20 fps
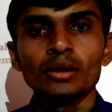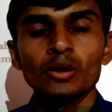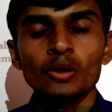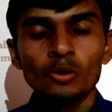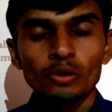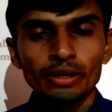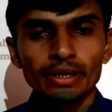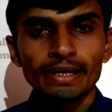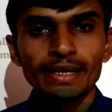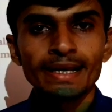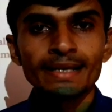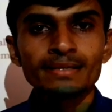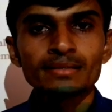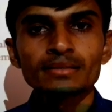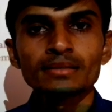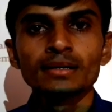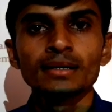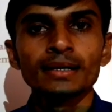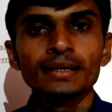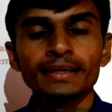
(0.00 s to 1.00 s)
Okay guys,
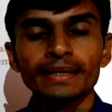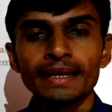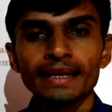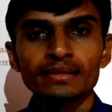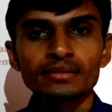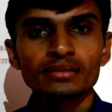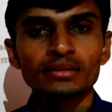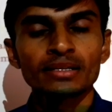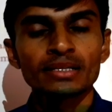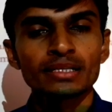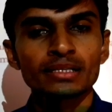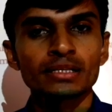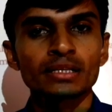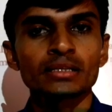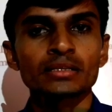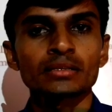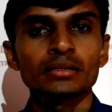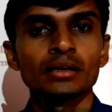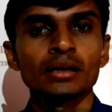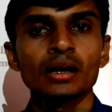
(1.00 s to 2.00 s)
let's
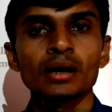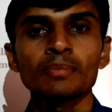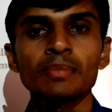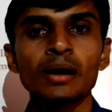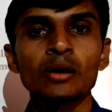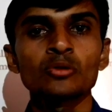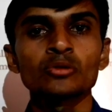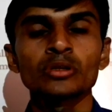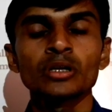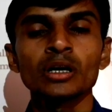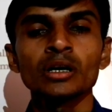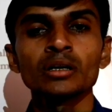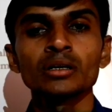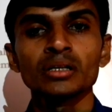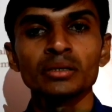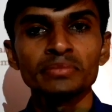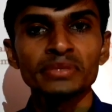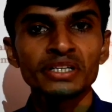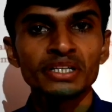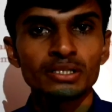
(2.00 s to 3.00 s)
discuss about the
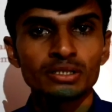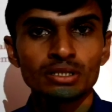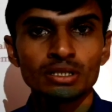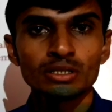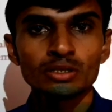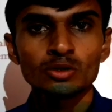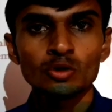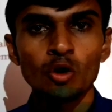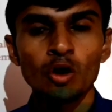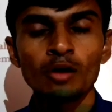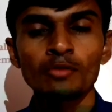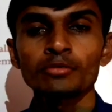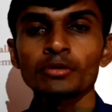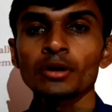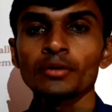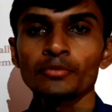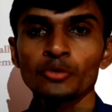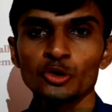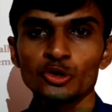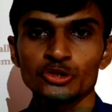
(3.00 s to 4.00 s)
limitations
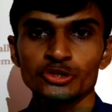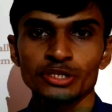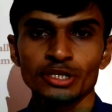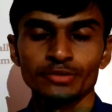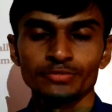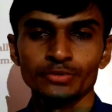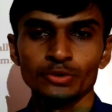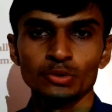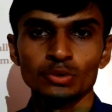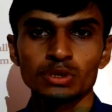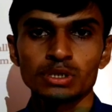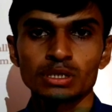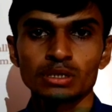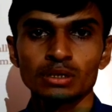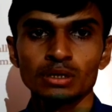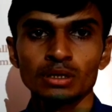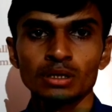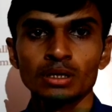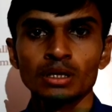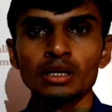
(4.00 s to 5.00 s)
of fossil fuels.
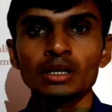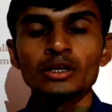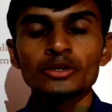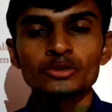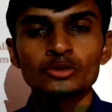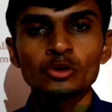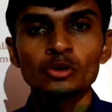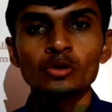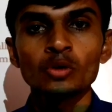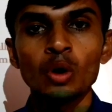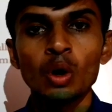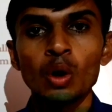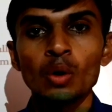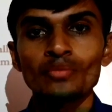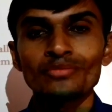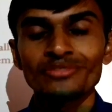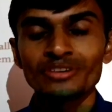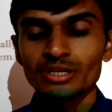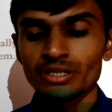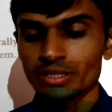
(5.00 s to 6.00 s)
So
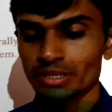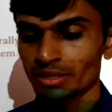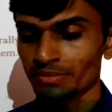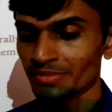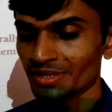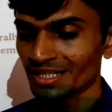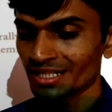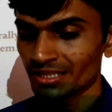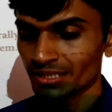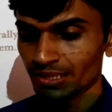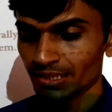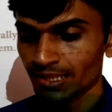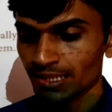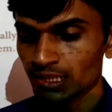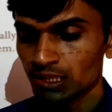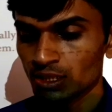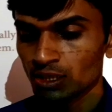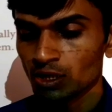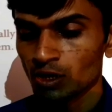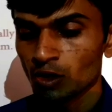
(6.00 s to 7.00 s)
first limitation
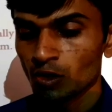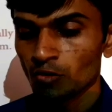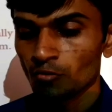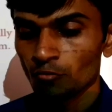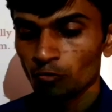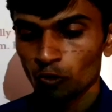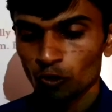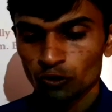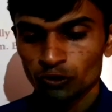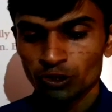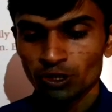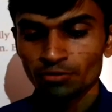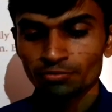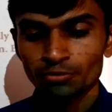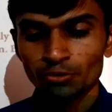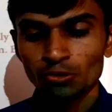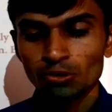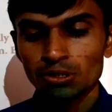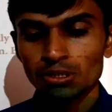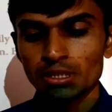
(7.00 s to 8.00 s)
is fossil
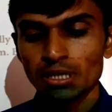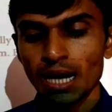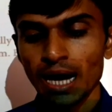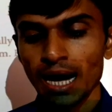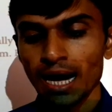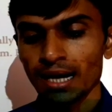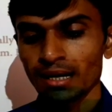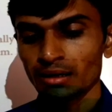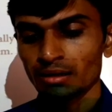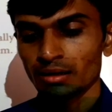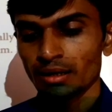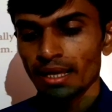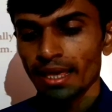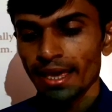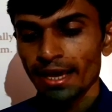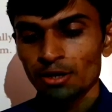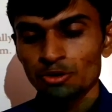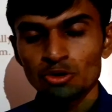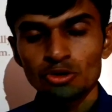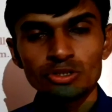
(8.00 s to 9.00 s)
fuels are
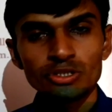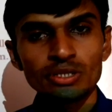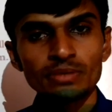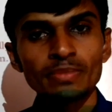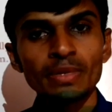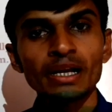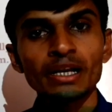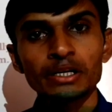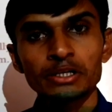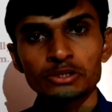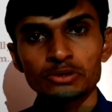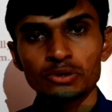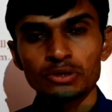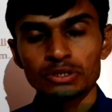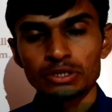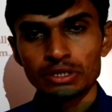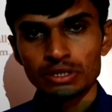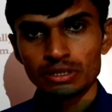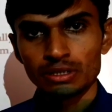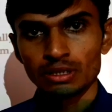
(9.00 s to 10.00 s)
exhaustible
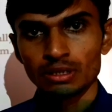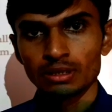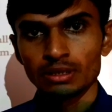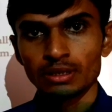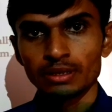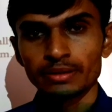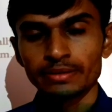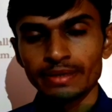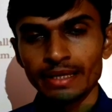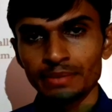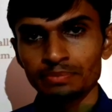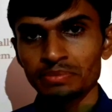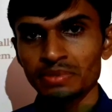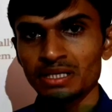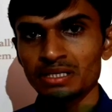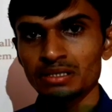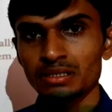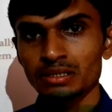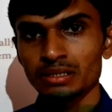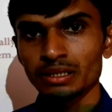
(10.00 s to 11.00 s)
resources. That
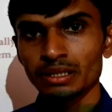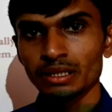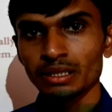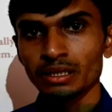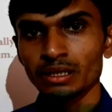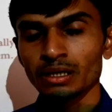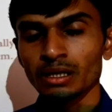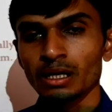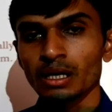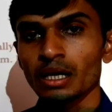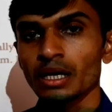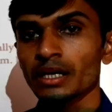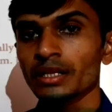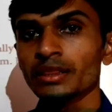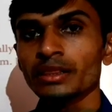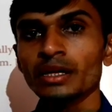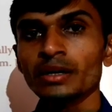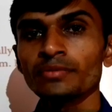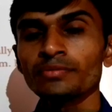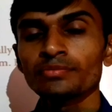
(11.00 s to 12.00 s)
means
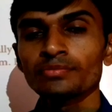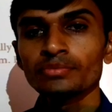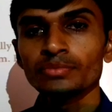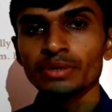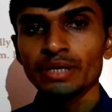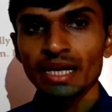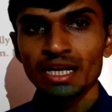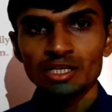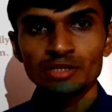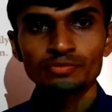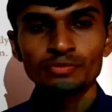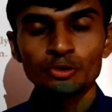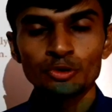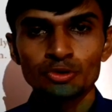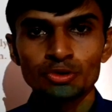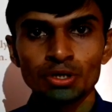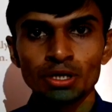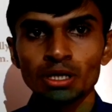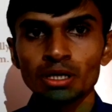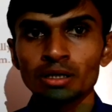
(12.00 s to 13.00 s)
in the next
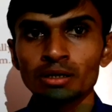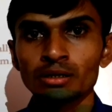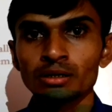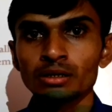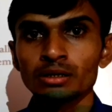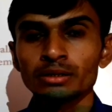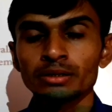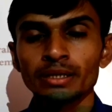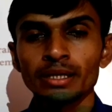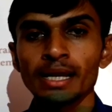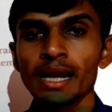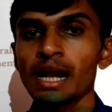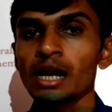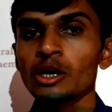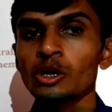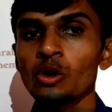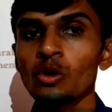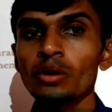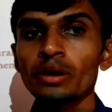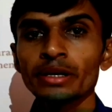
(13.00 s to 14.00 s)
future there
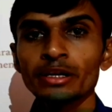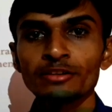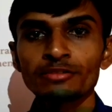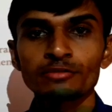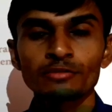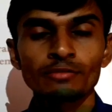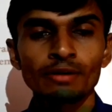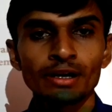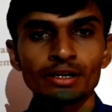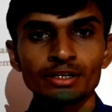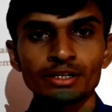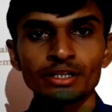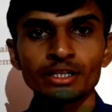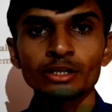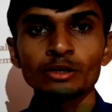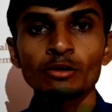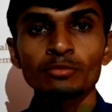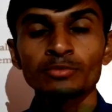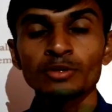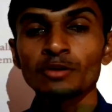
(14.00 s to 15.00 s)
are no enough quantity
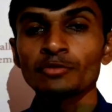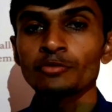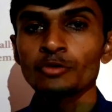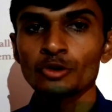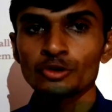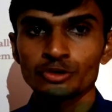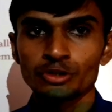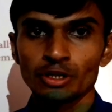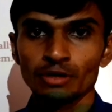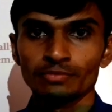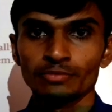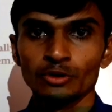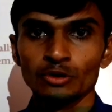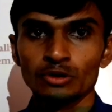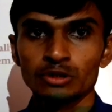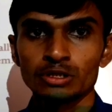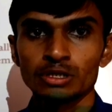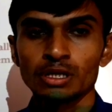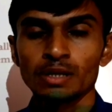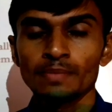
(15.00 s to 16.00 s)
of the fossil
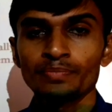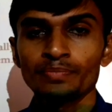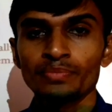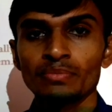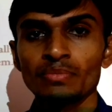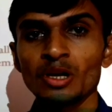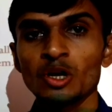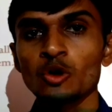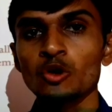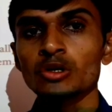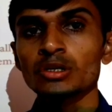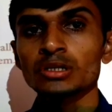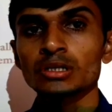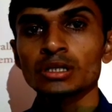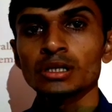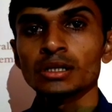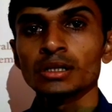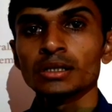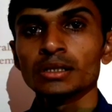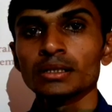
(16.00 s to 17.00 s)
fuels, because
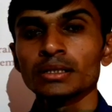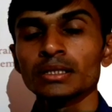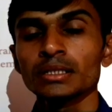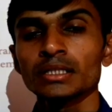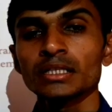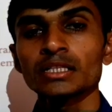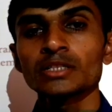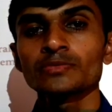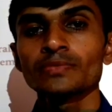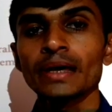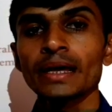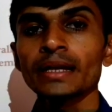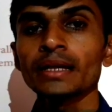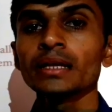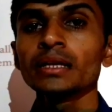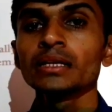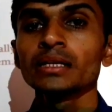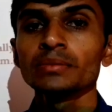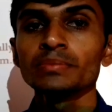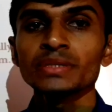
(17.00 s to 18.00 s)
it is
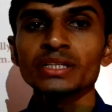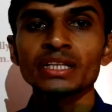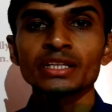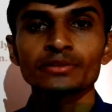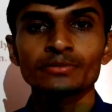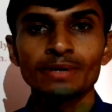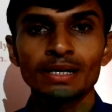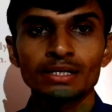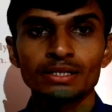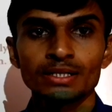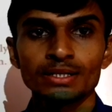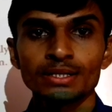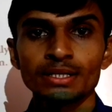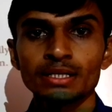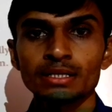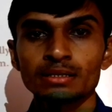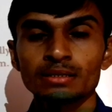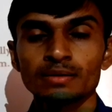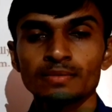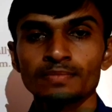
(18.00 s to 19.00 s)
very limited
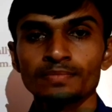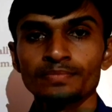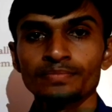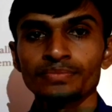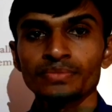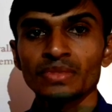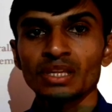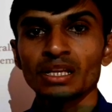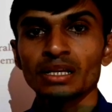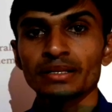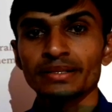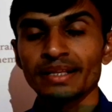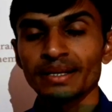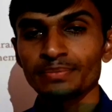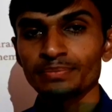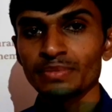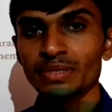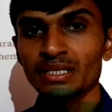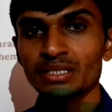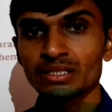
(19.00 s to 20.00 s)
quantities.
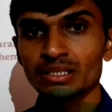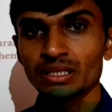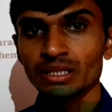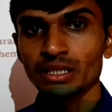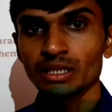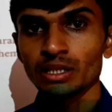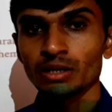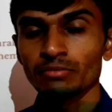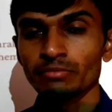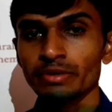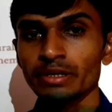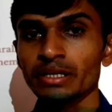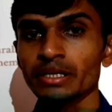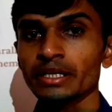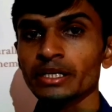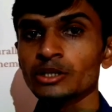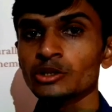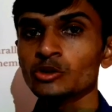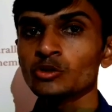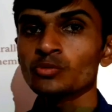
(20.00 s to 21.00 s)
That means we
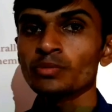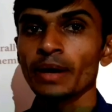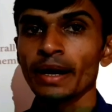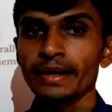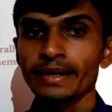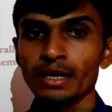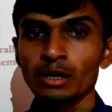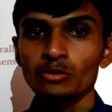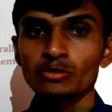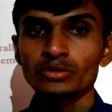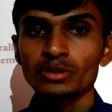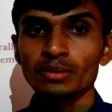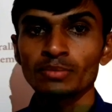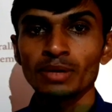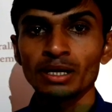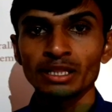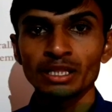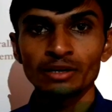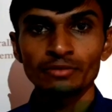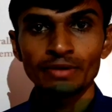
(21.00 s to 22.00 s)
need to find out some
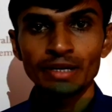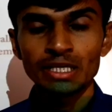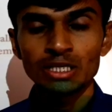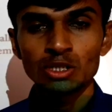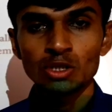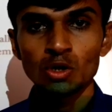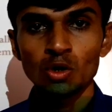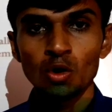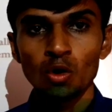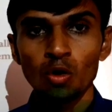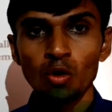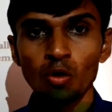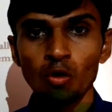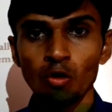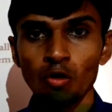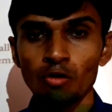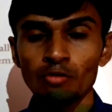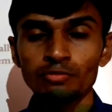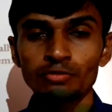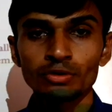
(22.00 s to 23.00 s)
other ways
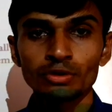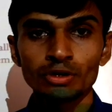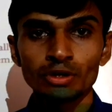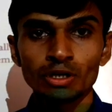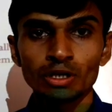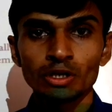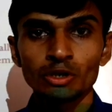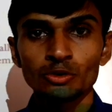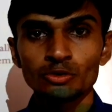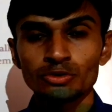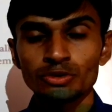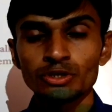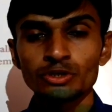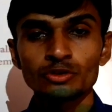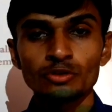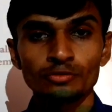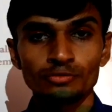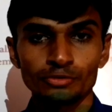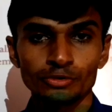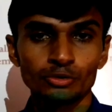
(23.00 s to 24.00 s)
of uses
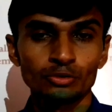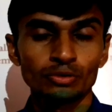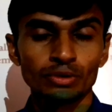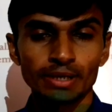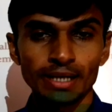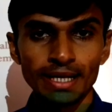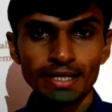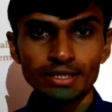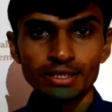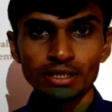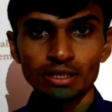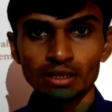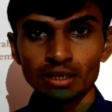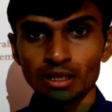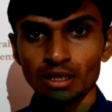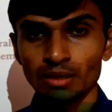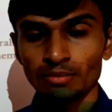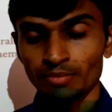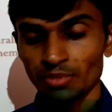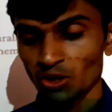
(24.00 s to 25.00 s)
of fuel, right?